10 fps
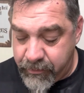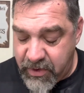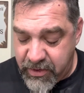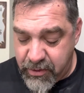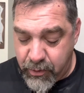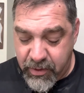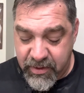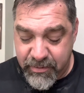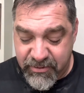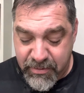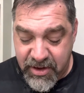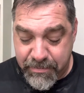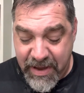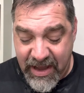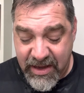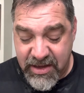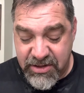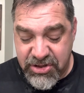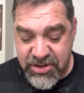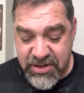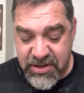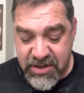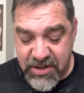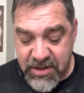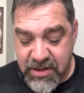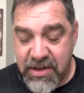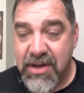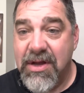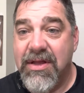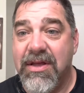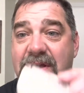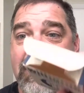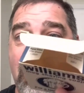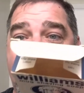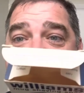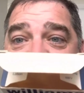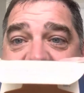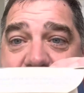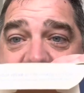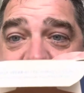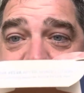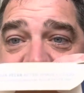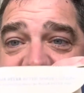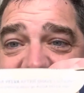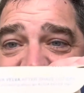on the Williams mug package, I think it's on this flap. I don't have my glass